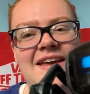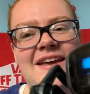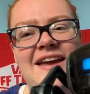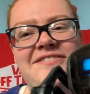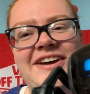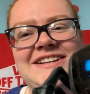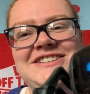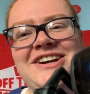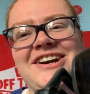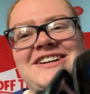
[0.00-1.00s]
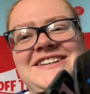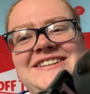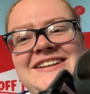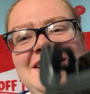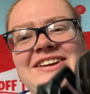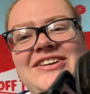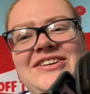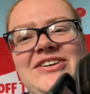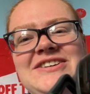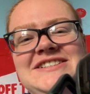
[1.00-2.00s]
Hey, Vector,
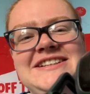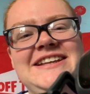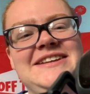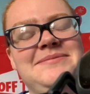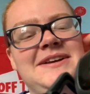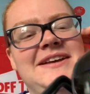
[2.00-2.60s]
go to sleep.